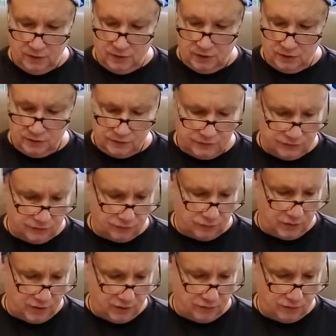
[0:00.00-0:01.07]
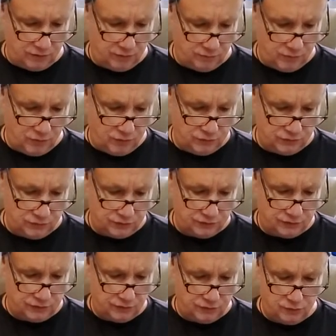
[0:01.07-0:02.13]
And this is around emotions,
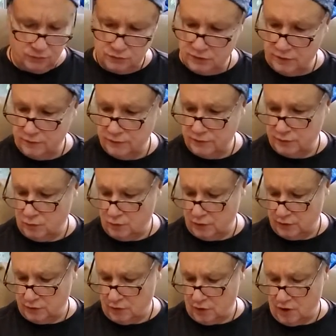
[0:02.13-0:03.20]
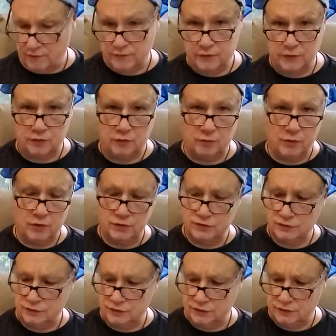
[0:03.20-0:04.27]
and you're definitely wanting to offer your
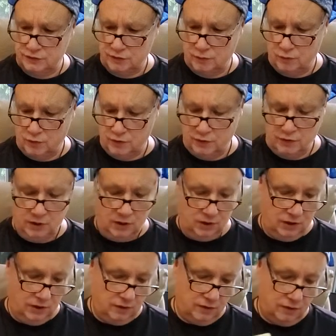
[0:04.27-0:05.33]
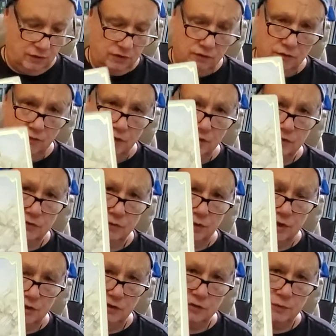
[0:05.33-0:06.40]
emotions to someone. Now here in this
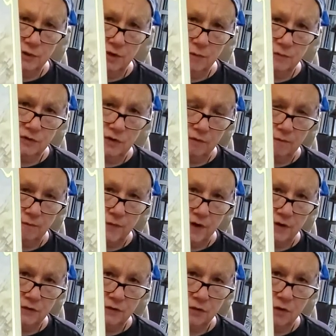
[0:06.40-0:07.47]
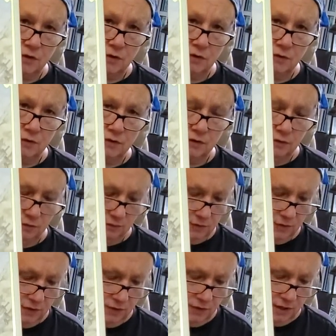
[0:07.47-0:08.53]
reading, this becomes an advice card here,
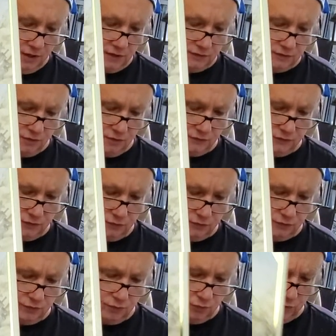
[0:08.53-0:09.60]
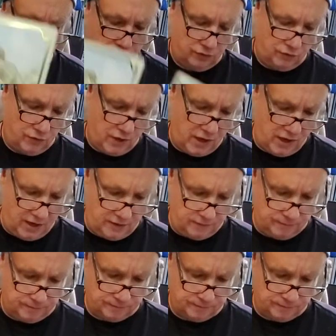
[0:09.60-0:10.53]
as also to where you're at.